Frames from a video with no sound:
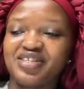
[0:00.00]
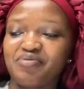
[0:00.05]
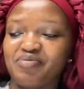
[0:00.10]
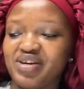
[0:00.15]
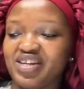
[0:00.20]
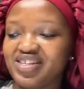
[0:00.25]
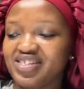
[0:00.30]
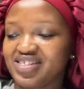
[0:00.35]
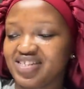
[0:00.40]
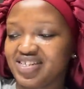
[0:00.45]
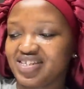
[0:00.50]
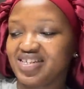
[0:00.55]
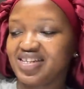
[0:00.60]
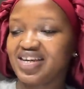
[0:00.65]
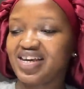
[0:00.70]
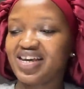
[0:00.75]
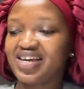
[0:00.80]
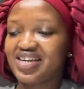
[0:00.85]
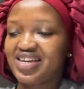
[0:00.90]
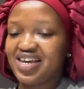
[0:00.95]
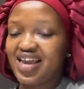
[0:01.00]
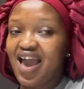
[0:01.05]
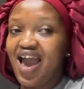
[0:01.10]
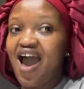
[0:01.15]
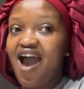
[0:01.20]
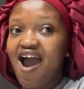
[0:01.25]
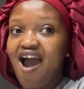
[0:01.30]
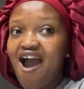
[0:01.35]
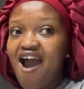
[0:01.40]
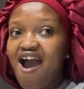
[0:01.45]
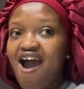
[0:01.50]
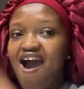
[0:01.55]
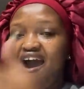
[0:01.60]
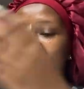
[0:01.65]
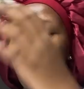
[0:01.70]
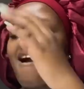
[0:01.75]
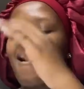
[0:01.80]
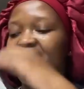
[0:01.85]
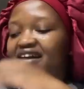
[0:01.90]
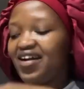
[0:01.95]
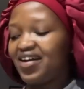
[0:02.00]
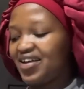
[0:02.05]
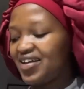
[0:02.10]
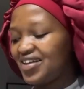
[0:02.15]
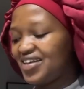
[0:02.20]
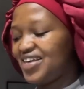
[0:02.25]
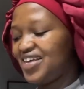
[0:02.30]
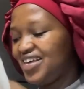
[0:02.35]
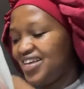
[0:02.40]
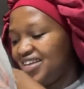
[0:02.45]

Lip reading: Malisan and I.